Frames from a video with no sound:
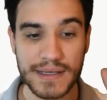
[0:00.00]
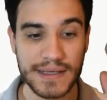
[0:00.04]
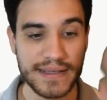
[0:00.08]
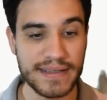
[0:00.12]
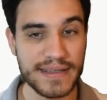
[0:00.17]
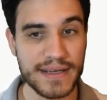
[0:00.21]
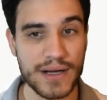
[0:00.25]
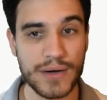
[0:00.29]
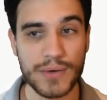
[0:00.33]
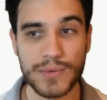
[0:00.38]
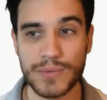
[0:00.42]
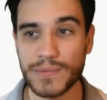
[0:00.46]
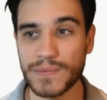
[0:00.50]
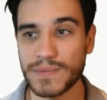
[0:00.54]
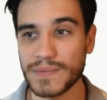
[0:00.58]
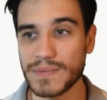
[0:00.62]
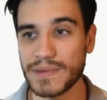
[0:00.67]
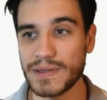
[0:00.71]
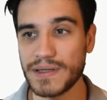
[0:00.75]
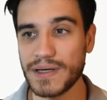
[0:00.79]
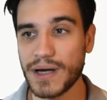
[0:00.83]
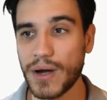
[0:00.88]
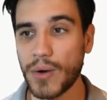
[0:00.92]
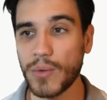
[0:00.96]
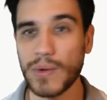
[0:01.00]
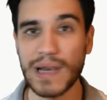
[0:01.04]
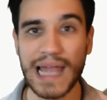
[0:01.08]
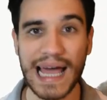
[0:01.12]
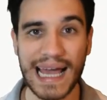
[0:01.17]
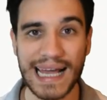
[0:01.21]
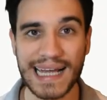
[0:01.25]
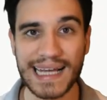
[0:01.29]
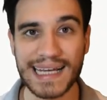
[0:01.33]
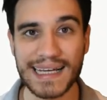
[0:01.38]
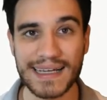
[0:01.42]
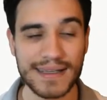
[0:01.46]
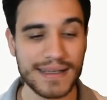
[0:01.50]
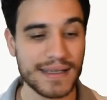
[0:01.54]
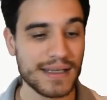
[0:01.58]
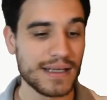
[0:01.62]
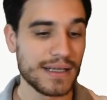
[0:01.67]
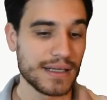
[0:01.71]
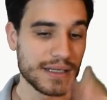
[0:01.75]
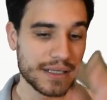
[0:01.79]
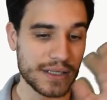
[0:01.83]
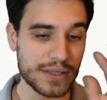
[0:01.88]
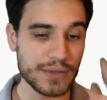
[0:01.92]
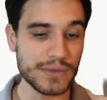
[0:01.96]
no luck,
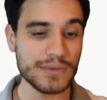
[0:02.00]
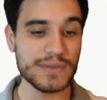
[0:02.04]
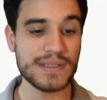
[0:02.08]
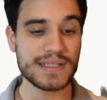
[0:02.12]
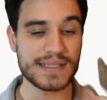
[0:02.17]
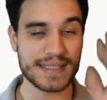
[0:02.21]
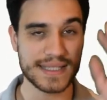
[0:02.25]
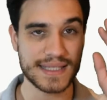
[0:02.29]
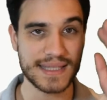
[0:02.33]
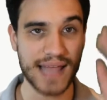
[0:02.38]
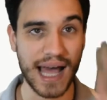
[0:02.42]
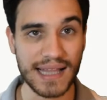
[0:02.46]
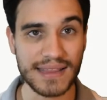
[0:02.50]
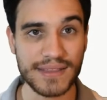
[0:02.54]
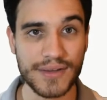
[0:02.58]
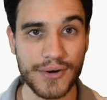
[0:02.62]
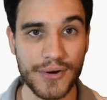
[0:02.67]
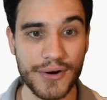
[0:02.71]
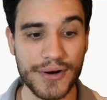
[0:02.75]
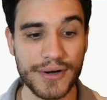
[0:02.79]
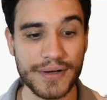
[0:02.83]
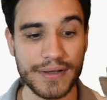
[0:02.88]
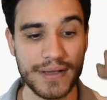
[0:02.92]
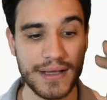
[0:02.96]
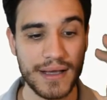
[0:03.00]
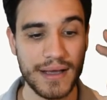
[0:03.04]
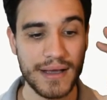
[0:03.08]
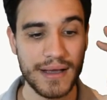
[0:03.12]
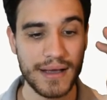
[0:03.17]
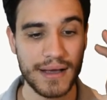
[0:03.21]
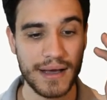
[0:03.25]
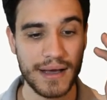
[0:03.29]
good standard,